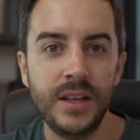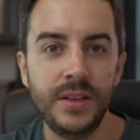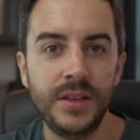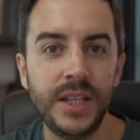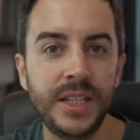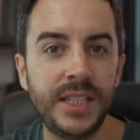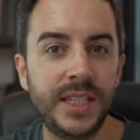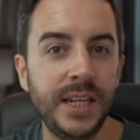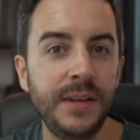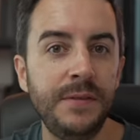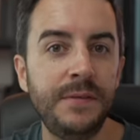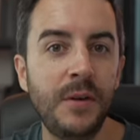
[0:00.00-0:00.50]
The
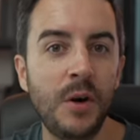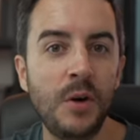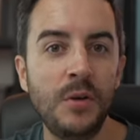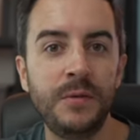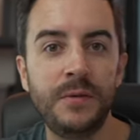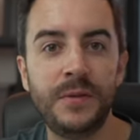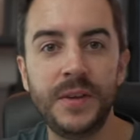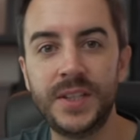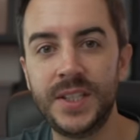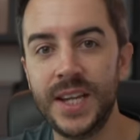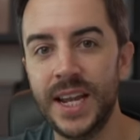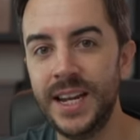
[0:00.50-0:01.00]
default
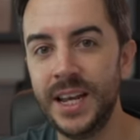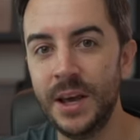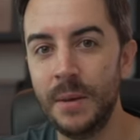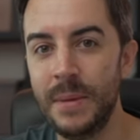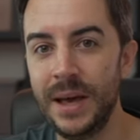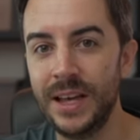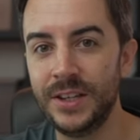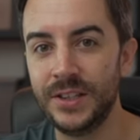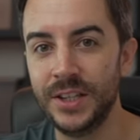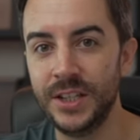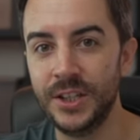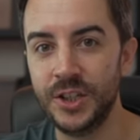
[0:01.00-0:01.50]
for sending a
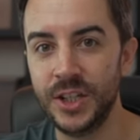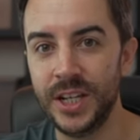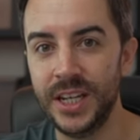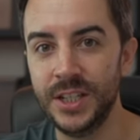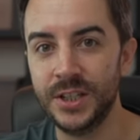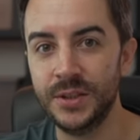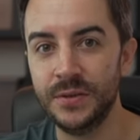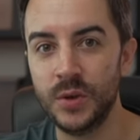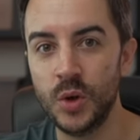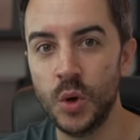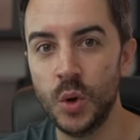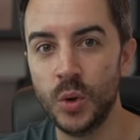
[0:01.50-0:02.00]
message
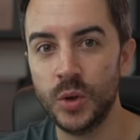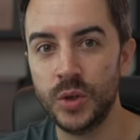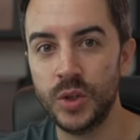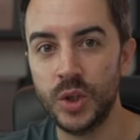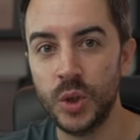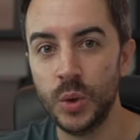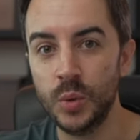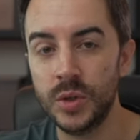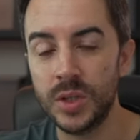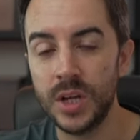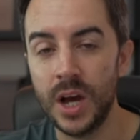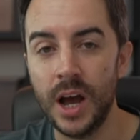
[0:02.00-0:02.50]
is of course
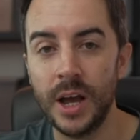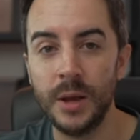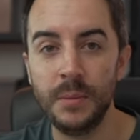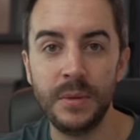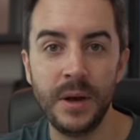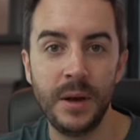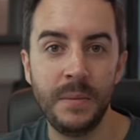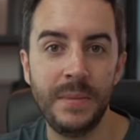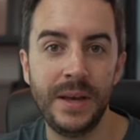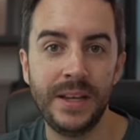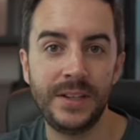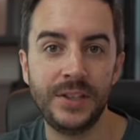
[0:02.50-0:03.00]
to type
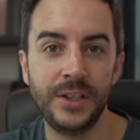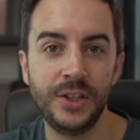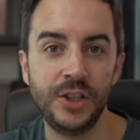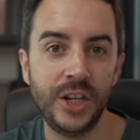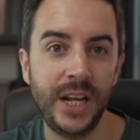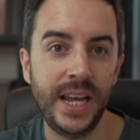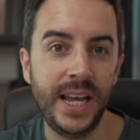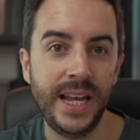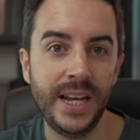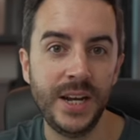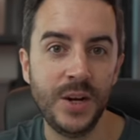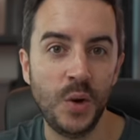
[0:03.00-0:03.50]
a message
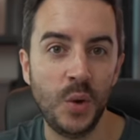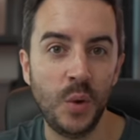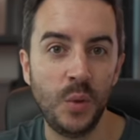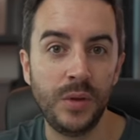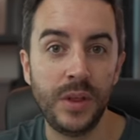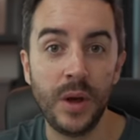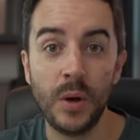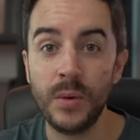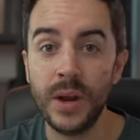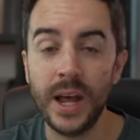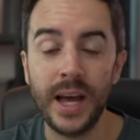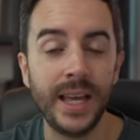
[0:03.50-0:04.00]
in,
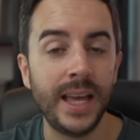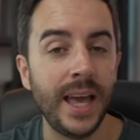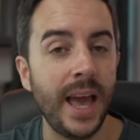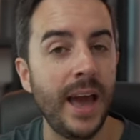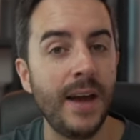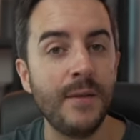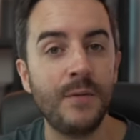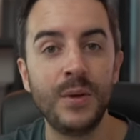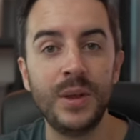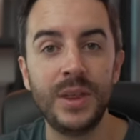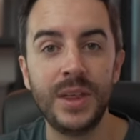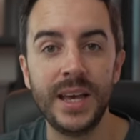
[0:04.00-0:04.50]
although like
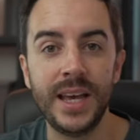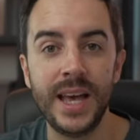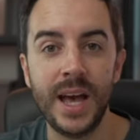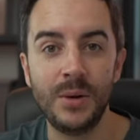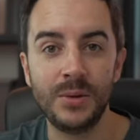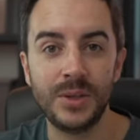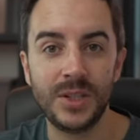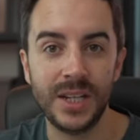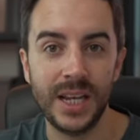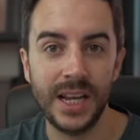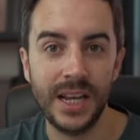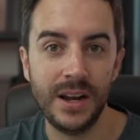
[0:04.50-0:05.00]
everything
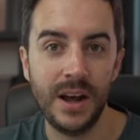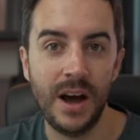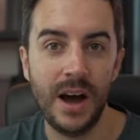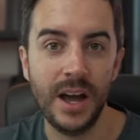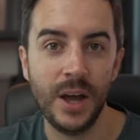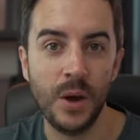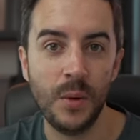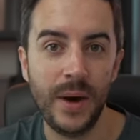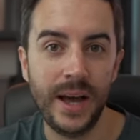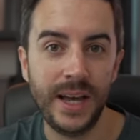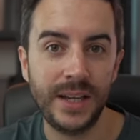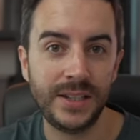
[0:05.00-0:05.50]
else in
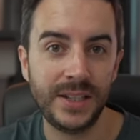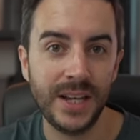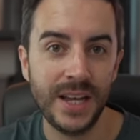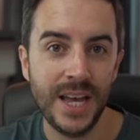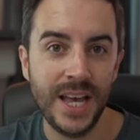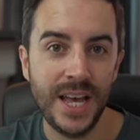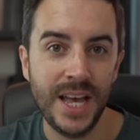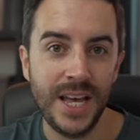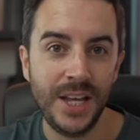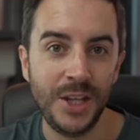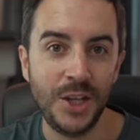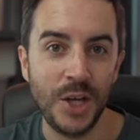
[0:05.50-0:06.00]
iOS,
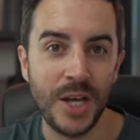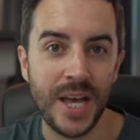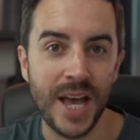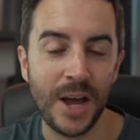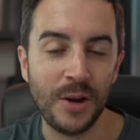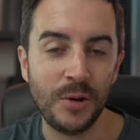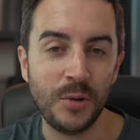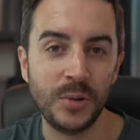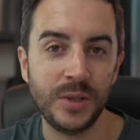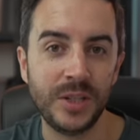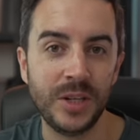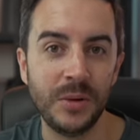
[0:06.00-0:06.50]
you
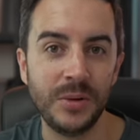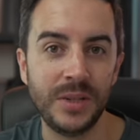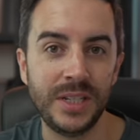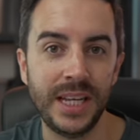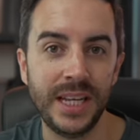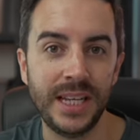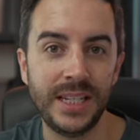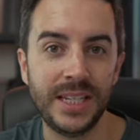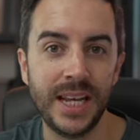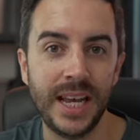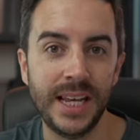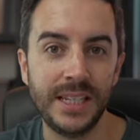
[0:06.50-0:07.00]
can also
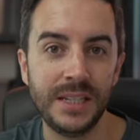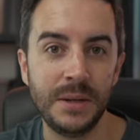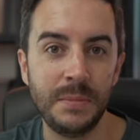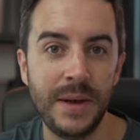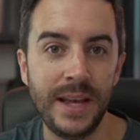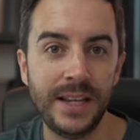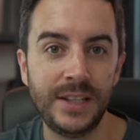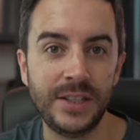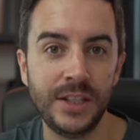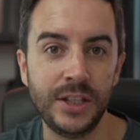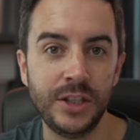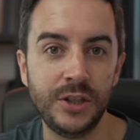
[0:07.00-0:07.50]
dictate a
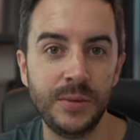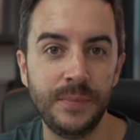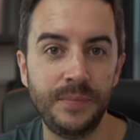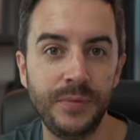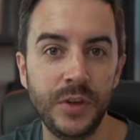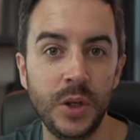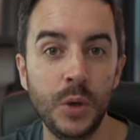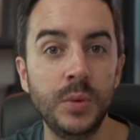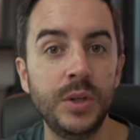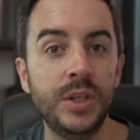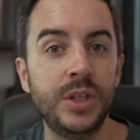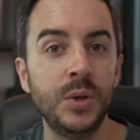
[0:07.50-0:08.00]
message.
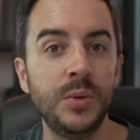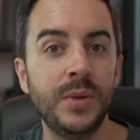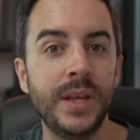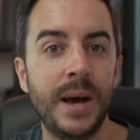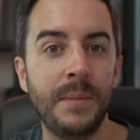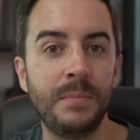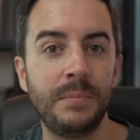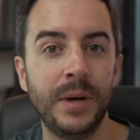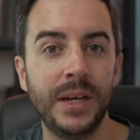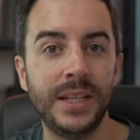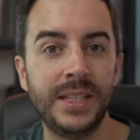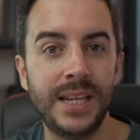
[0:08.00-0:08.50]
You would do
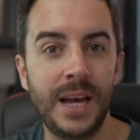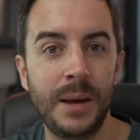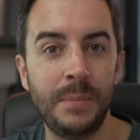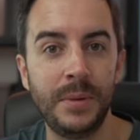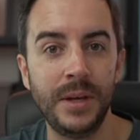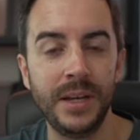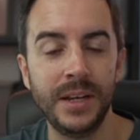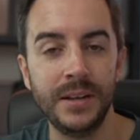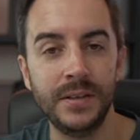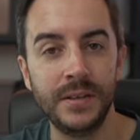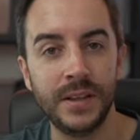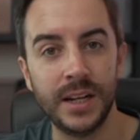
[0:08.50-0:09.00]
that by
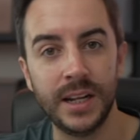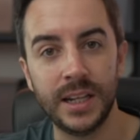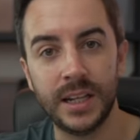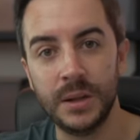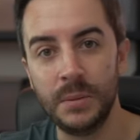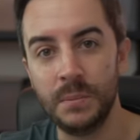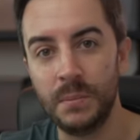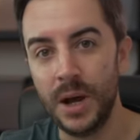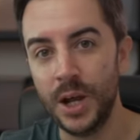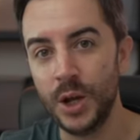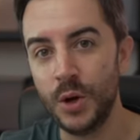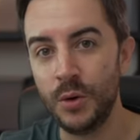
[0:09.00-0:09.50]
tapping the little
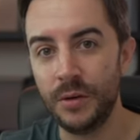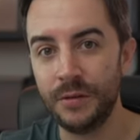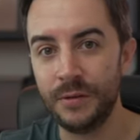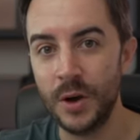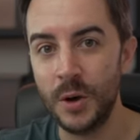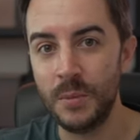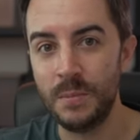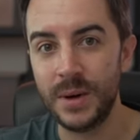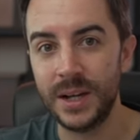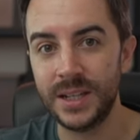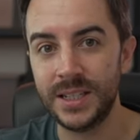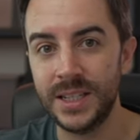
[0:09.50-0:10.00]

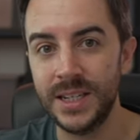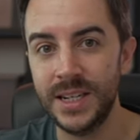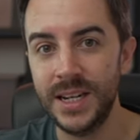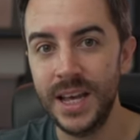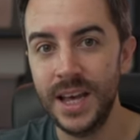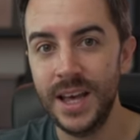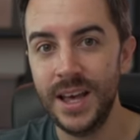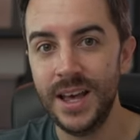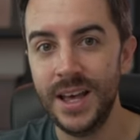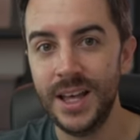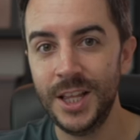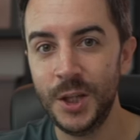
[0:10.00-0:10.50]
microphone button.
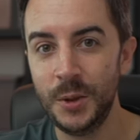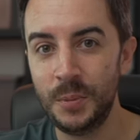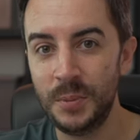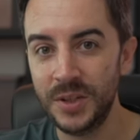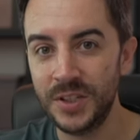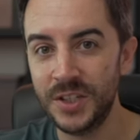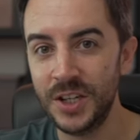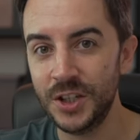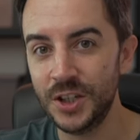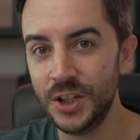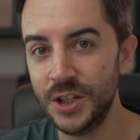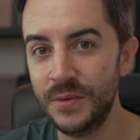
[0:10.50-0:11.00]
The
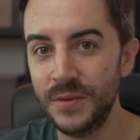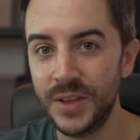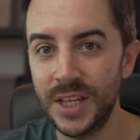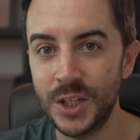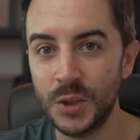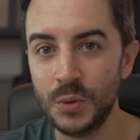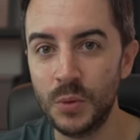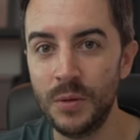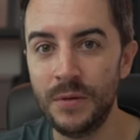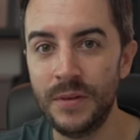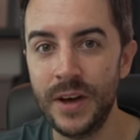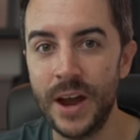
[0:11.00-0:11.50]
position of
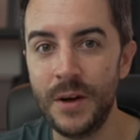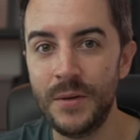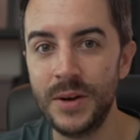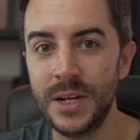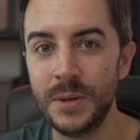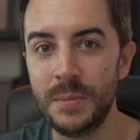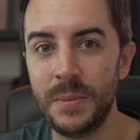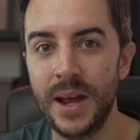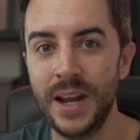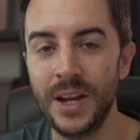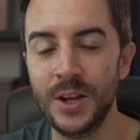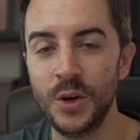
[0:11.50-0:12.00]
this will vary
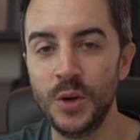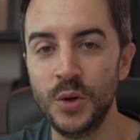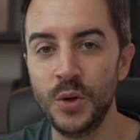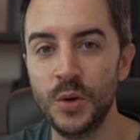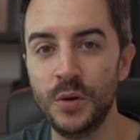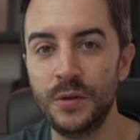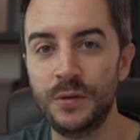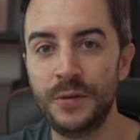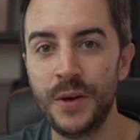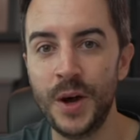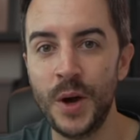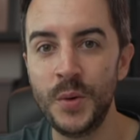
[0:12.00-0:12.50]
depending on your
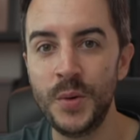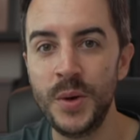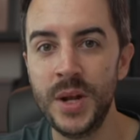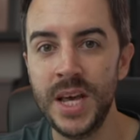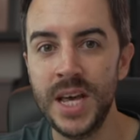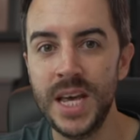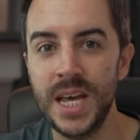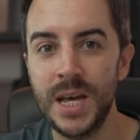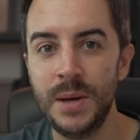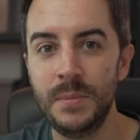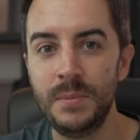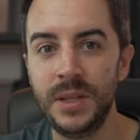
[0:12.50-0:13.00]
phone,
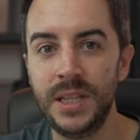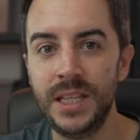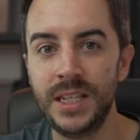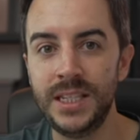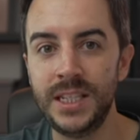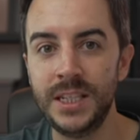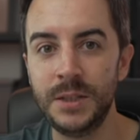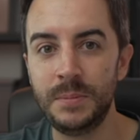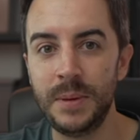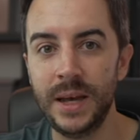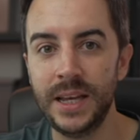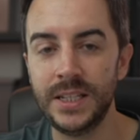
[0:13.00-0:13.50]
but this
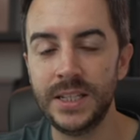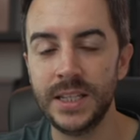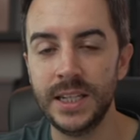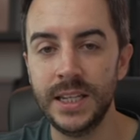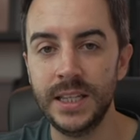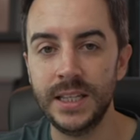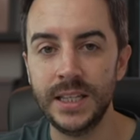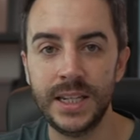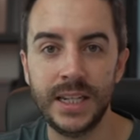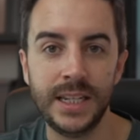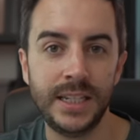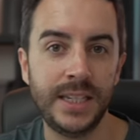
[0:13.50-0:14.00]
is basically
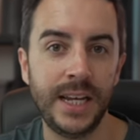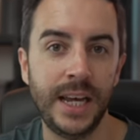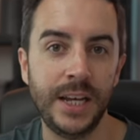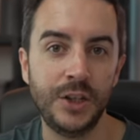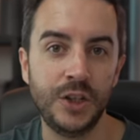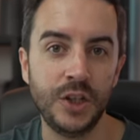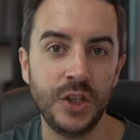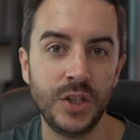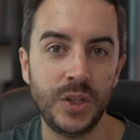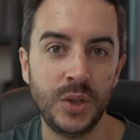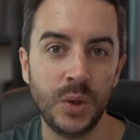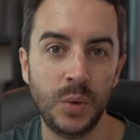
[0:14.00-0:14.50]
the
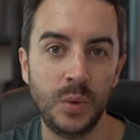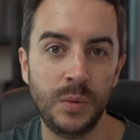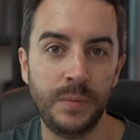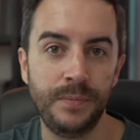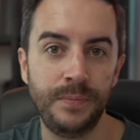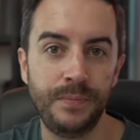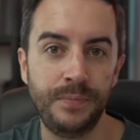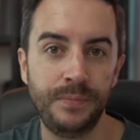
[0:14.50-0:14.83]
dictation tool.